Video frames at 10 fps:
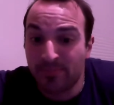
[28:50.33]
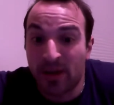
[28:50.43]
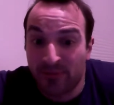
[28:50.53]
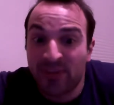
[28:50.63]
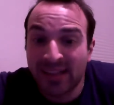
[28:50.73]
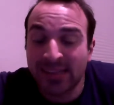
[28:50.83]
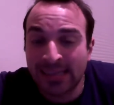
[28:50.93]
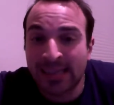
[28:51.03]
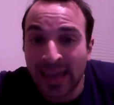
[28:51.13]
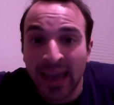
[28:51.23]
affecting the
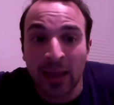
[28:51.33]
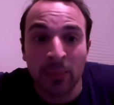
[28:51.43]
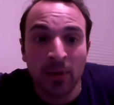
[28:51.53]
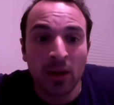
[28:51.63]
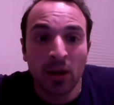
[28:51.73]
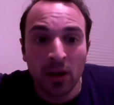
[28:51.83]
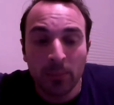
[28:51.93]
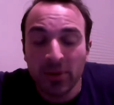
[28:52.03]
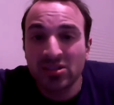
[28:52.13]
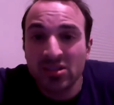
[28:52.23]
game,
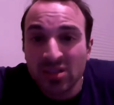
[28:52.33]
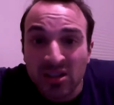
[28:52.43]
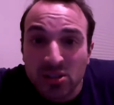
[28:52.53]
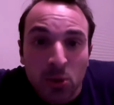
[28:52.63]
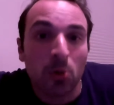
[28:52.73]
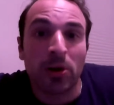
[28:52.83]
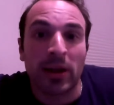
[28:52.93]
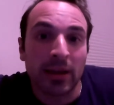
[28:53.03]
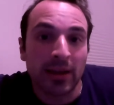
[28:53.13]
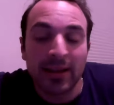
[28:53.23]
but he's just not
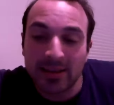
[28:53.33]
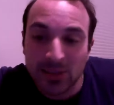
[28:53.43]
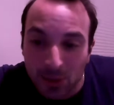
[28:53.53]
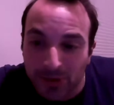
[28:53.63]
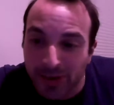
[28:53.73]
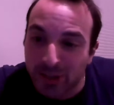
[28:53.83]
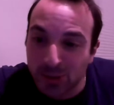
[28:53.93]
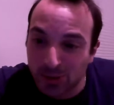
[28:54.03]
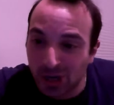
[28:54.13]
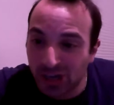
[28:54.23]
scoring. And that's the only issue
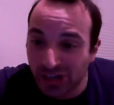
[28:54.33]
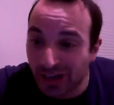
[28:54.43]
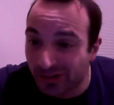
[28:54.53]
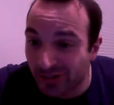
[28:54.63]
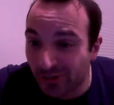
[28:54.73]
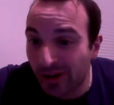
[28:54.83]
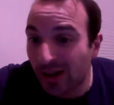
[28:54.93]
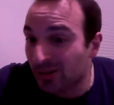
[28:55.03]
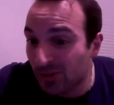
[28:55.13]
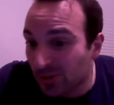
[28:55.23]
with Josh Anderson right now.
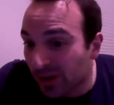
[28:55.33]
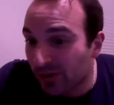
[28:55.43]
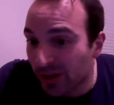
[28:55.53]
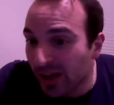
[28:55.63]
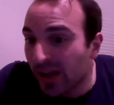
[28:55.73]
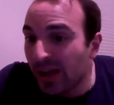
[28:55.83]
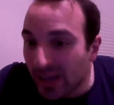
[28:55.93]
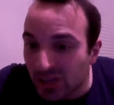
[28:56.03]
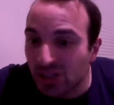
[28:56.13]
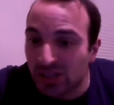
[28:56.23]
So literally,
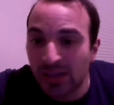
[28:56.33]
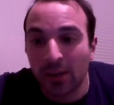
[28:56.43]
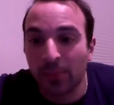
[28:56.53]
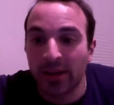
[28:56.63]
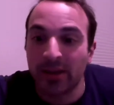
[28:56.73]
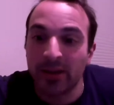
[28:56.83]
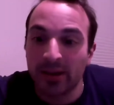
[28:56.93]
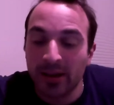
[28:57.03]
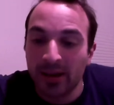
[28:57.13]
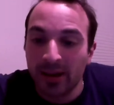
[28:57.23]
he's just snake bitten.
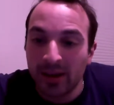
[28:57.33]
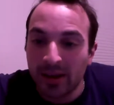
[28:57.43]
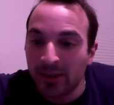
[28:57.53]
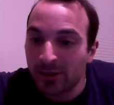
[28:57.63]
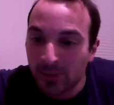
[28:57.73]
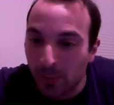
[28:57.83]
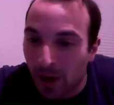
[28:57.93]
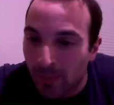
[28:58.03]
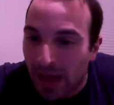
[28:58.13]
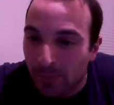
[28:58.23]
And there's my
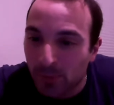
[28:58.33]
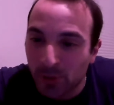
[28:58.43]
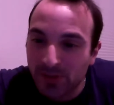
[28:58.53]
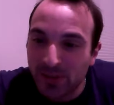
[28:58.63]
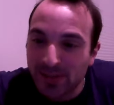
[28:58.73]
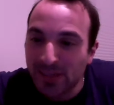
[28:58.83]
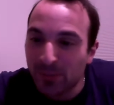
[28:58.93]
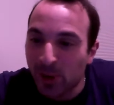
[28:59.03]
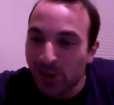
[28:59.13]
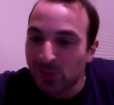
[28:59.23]
mom. Happy birthday,
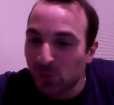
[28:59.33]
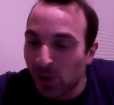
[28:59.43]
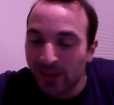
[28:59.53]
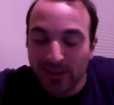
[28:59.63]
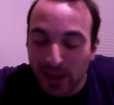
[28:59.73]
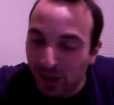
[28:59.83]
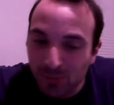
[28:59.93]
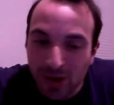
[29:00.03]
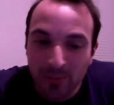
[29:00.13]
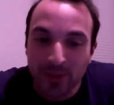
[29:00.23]
T-1. Thank you,
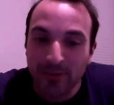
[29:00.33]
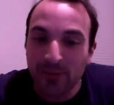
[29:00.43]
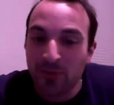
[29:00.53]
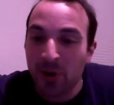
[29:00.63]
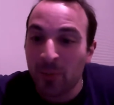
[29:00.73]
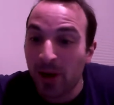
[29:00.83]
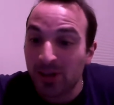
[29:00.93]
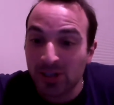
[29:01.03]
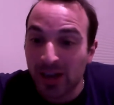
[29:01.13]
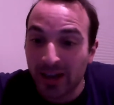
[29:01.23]
Mom. Love you very
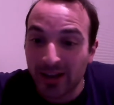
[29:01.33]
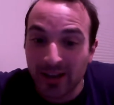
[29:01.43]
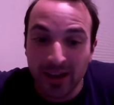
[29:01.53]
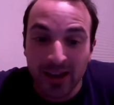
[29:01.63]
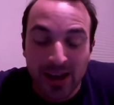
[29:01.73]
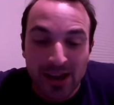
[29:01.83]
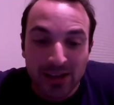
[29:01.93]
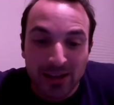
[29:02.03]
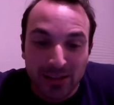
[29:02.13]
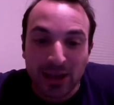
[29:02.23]
much. And
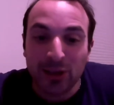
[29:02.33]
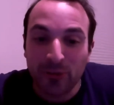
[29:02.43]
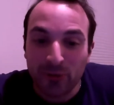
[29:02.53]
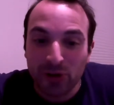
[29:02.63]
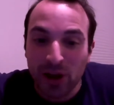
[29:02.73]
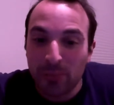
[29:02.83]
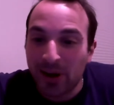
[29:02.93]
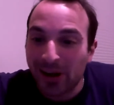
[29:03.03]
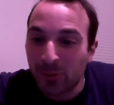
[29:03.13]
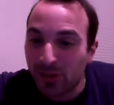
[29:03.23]
thank you for
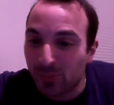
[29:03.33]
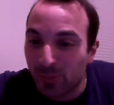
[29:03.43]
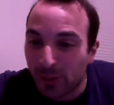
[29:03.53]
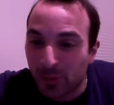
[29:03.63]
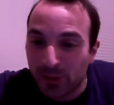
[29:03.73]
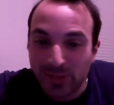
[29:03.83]
bearing with me with